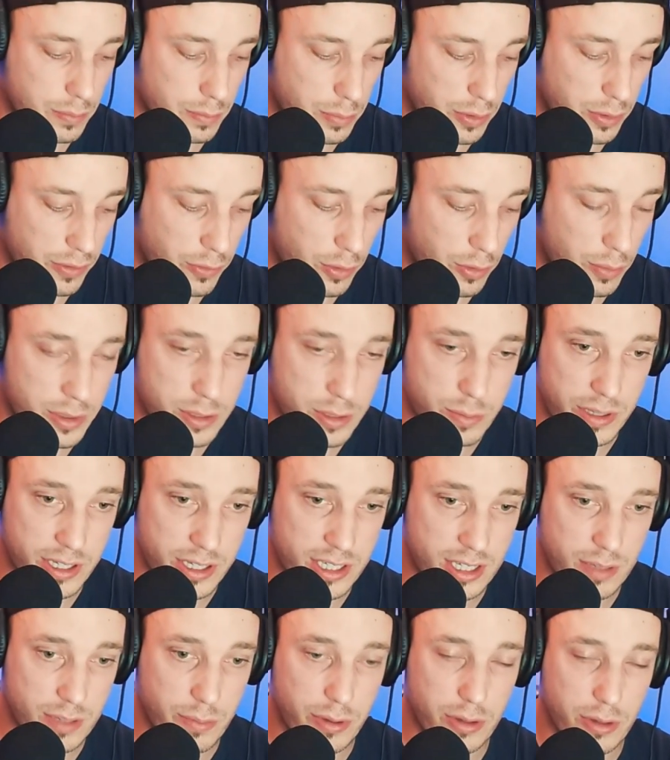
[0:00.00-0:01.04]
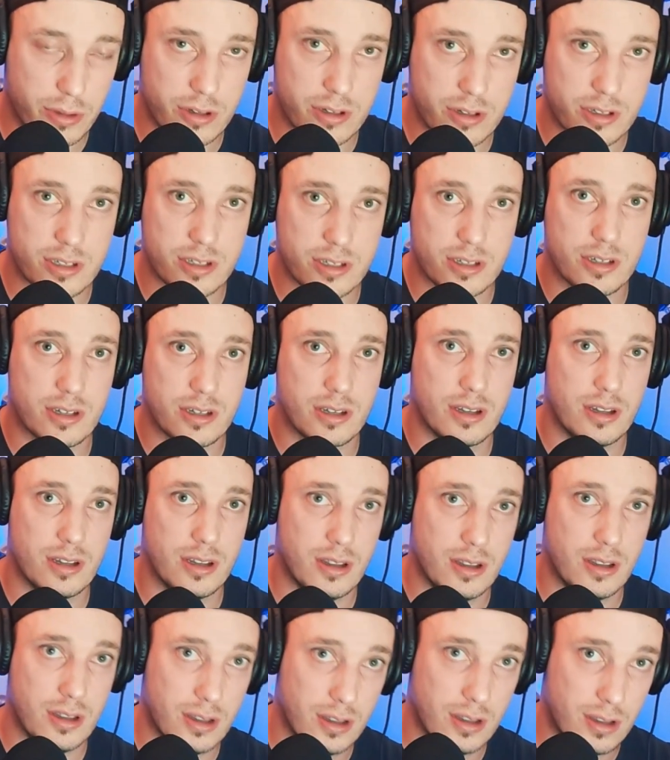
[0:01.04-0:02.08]
Performance PC Builders
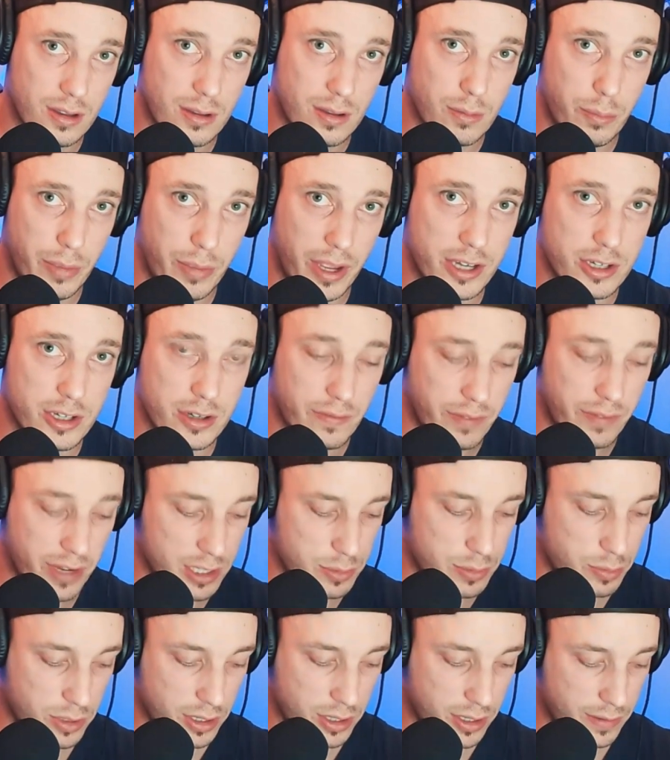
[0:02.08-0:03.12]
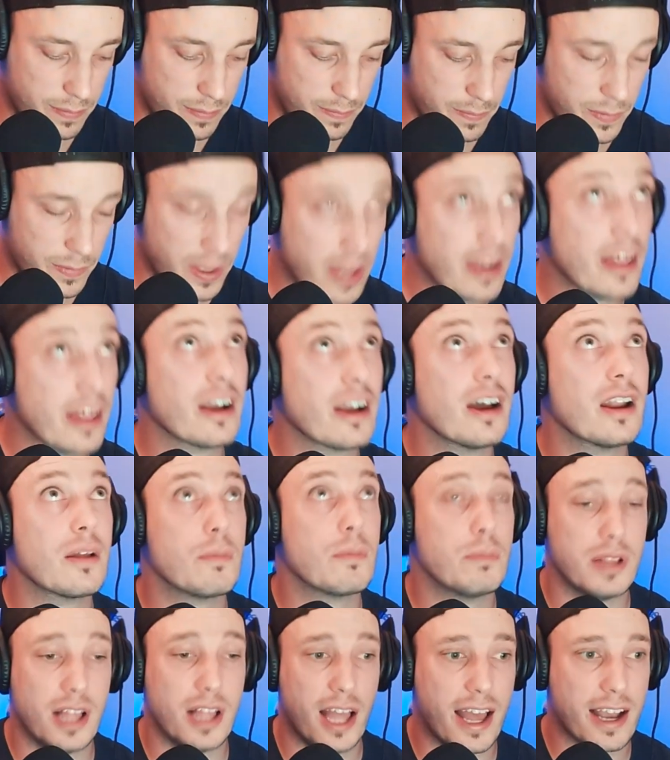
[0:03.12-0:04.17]
page on Facebook. And I got a
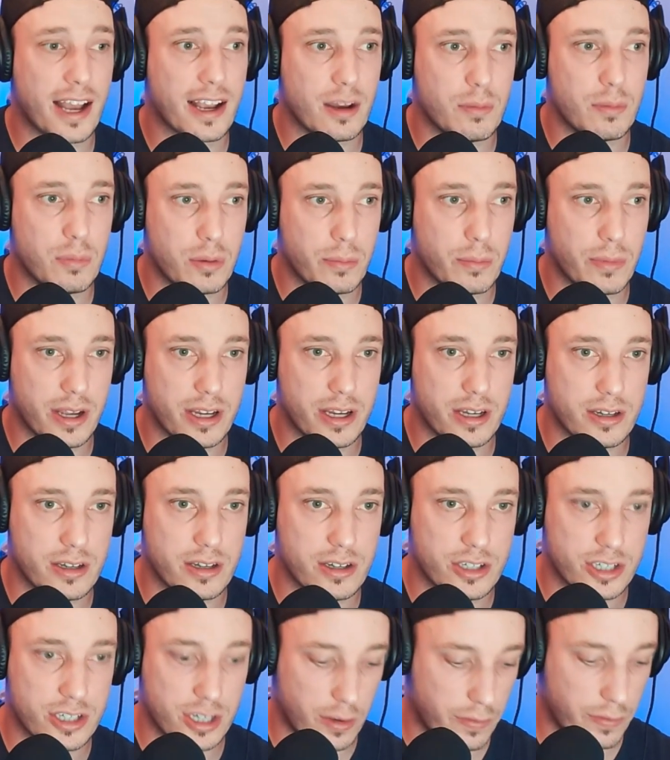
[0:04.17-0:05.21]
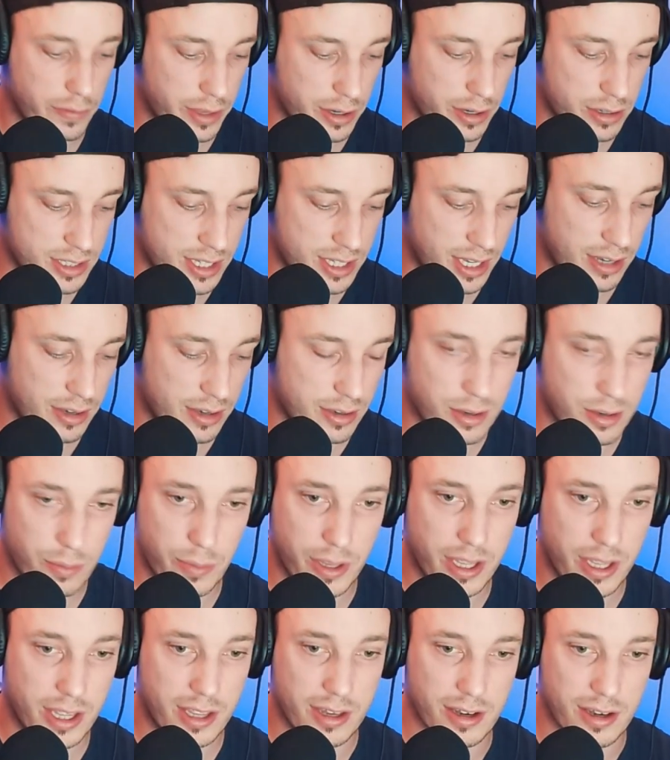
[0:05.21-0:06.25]
plaque up on my shelf there sent to
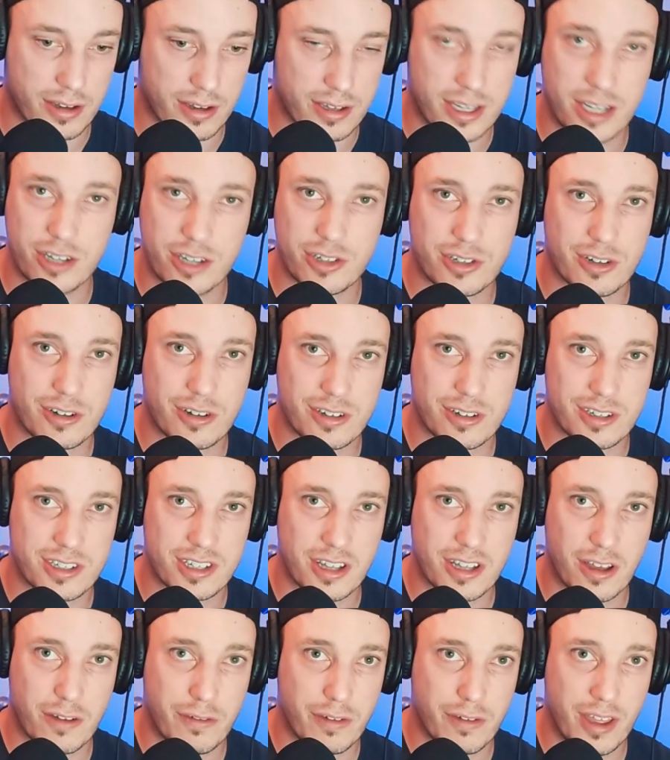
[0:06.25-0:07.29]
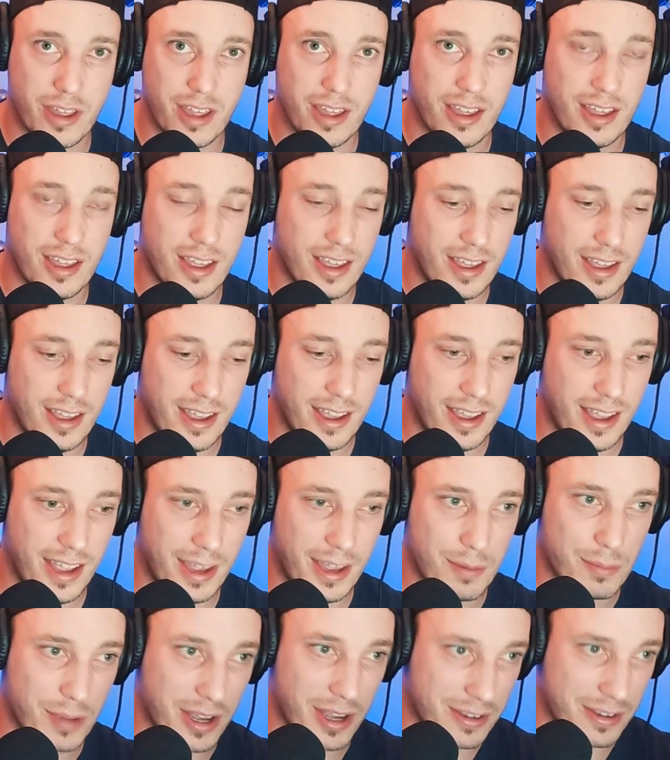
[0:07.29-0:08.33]
me, and a t-shirt and stuff.
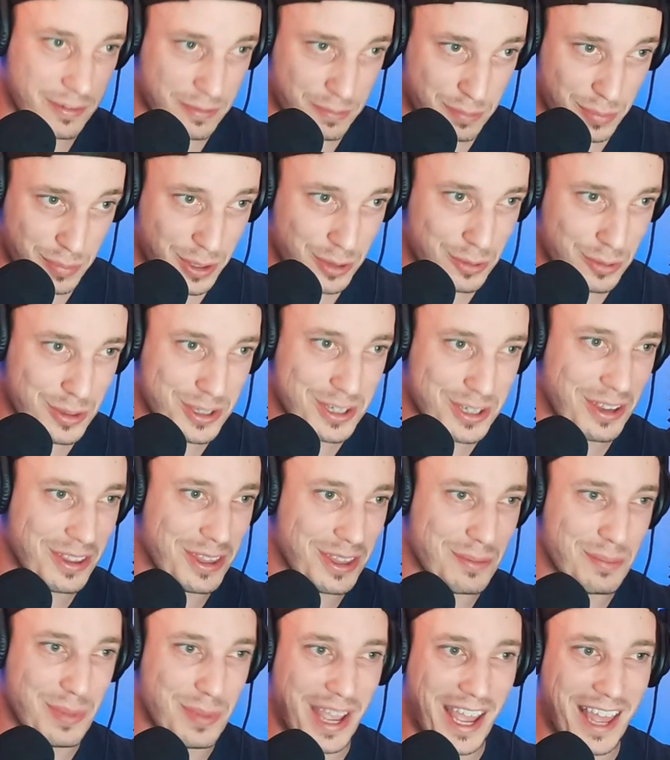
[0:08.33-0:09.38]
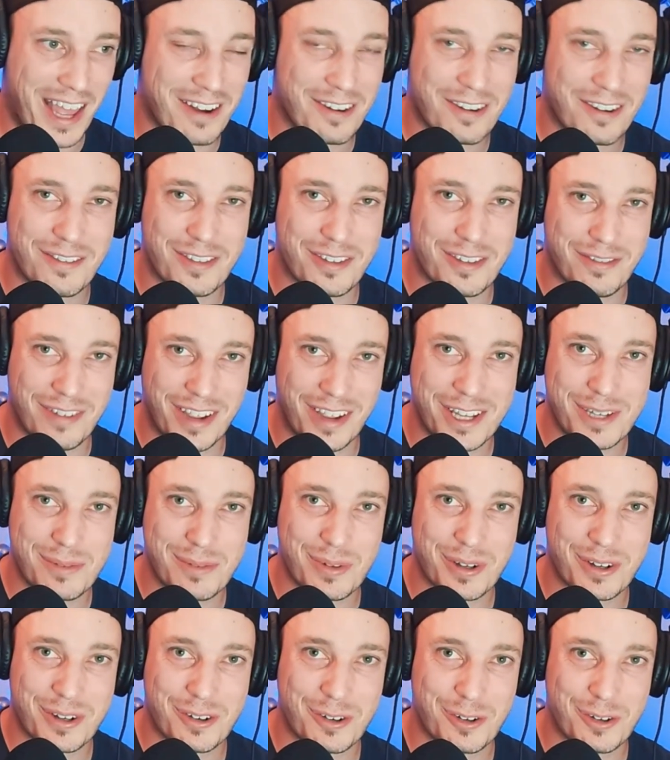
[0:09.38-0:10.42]
And my build is on the banner of the
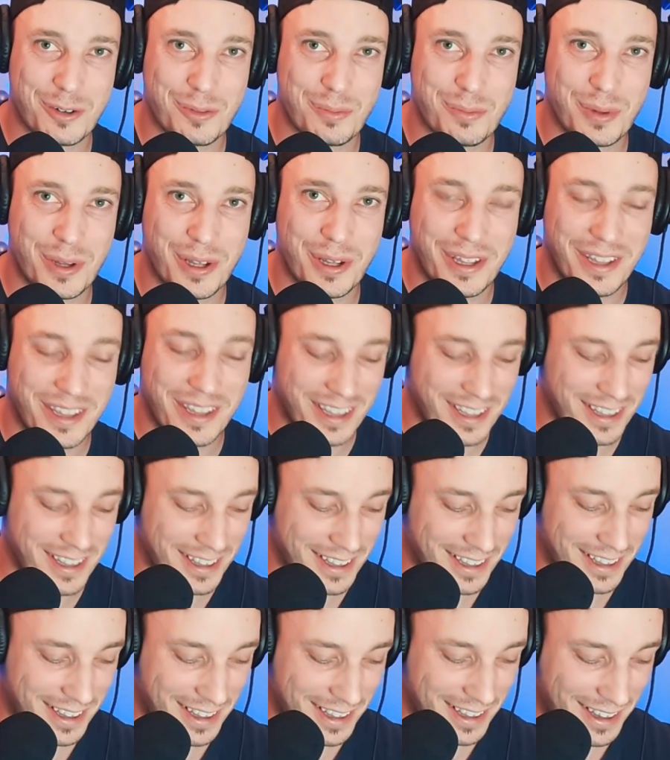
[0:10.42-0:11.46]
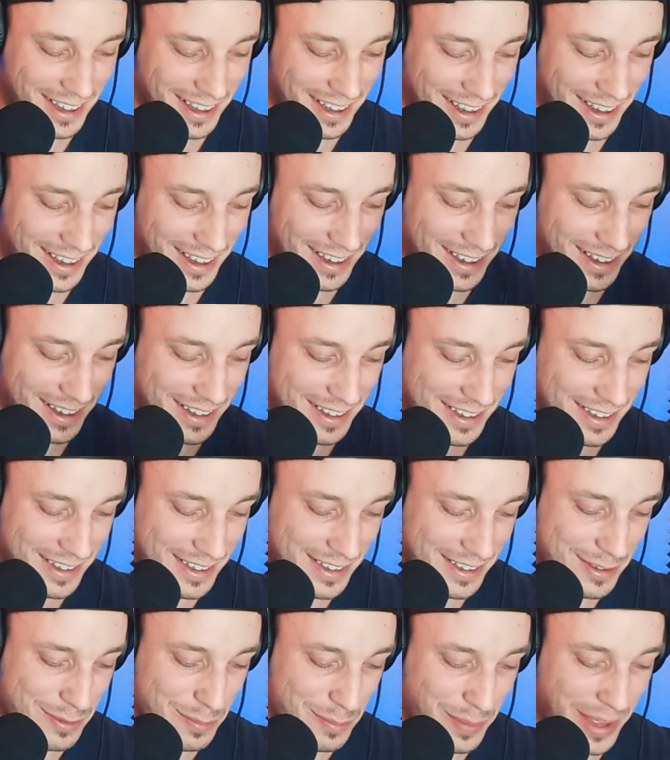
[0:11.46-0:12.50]
Facebook group
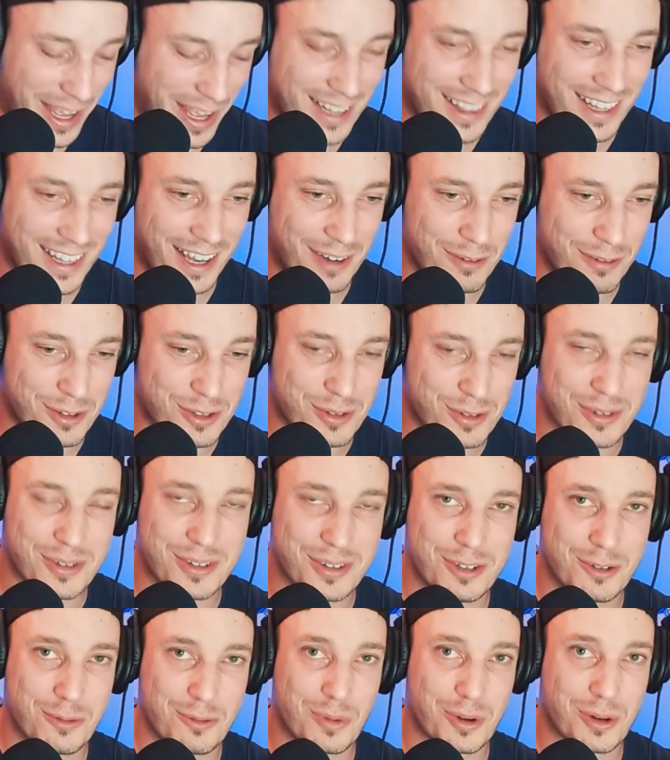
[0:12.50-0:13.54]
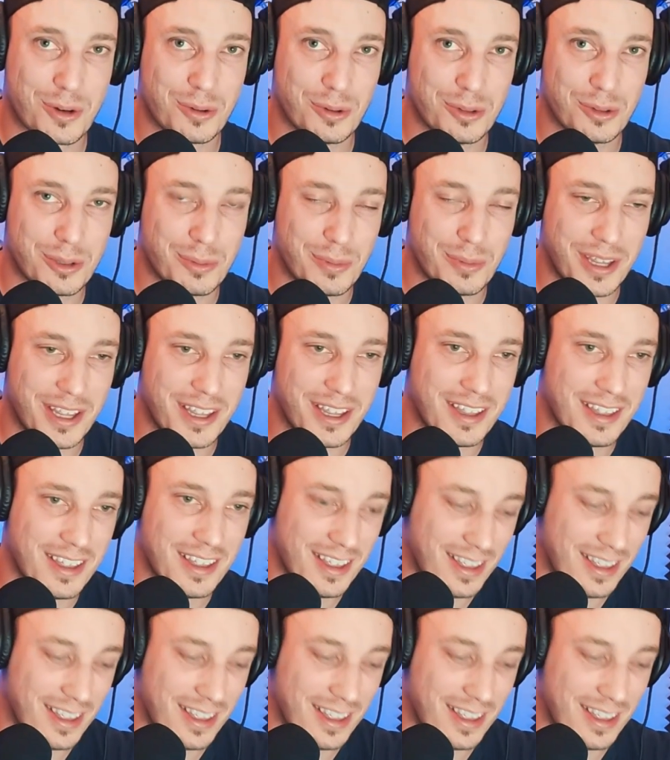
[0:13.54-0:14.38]
back then, which was super cool to me.